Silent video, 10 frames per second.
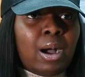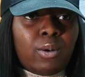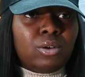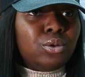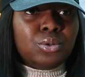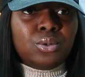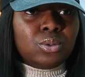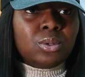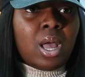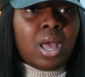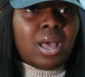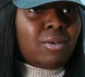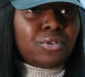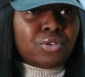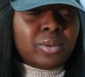out on Google
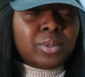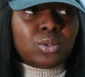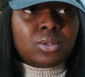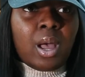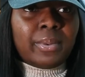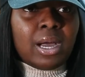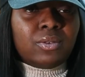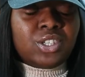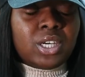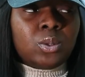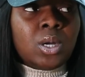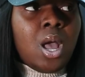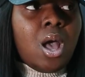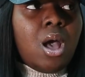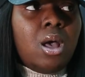for criminals coming out of jail,
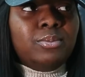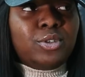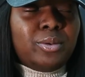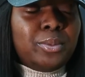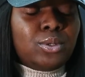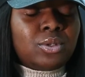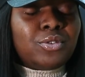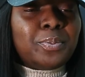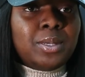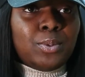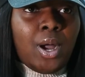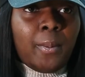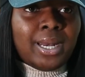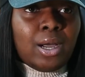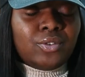for people
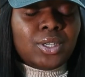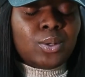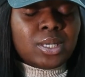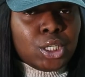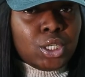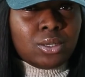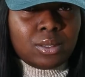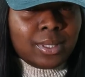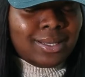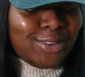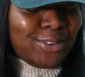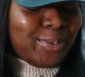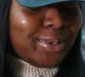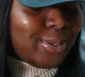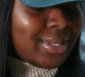coming out of jail, excuse me, not
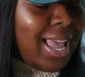criminals,